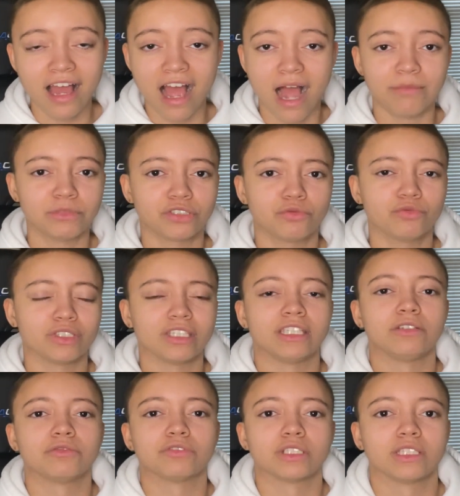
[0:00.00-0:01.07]
I'm just
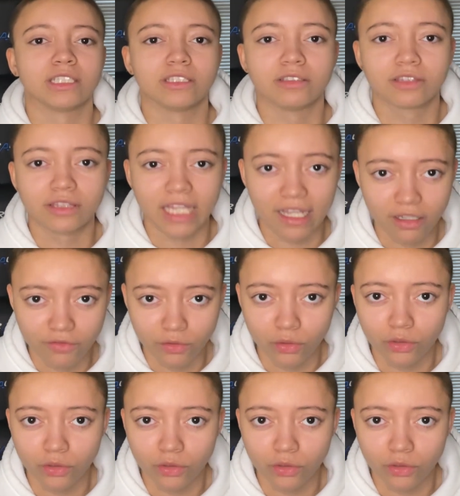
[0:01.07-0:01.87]
really, really thankful,